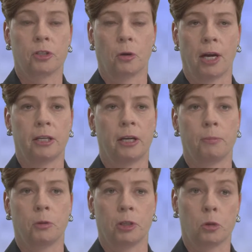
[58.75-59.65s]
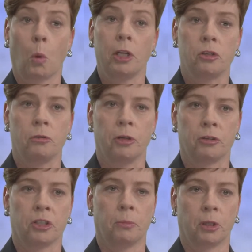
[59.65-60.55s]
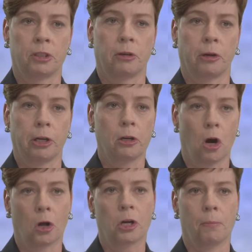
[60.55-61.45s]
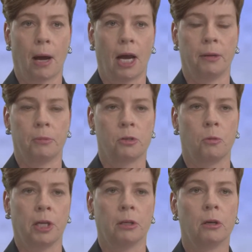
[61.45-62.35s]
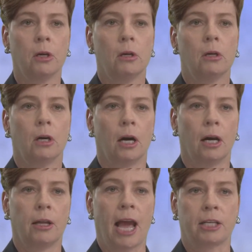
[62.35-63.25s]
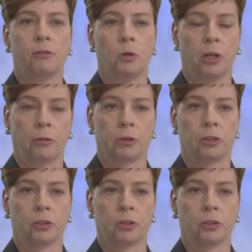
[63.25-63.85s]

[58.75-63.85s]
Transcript: So I ended up doing 22 years in the military, all combined between active duty and the